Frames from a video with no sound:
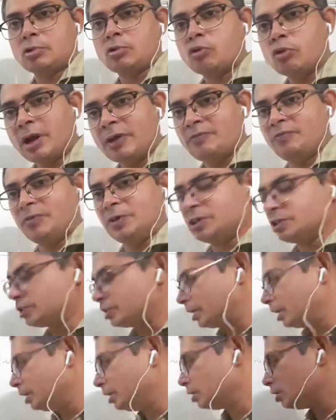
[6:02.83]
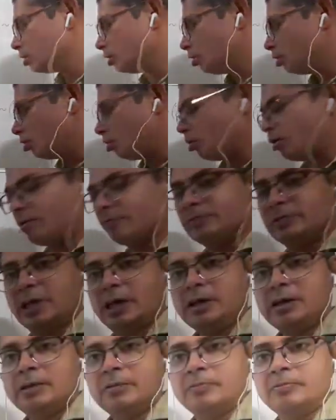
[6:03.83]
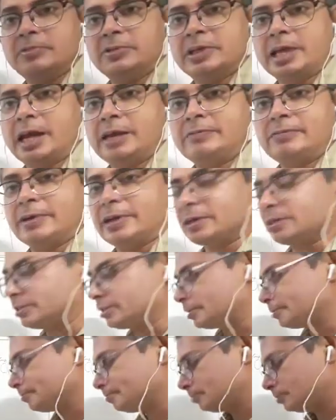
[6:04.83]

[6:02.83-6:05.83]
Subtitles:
coefficient of the vi vector.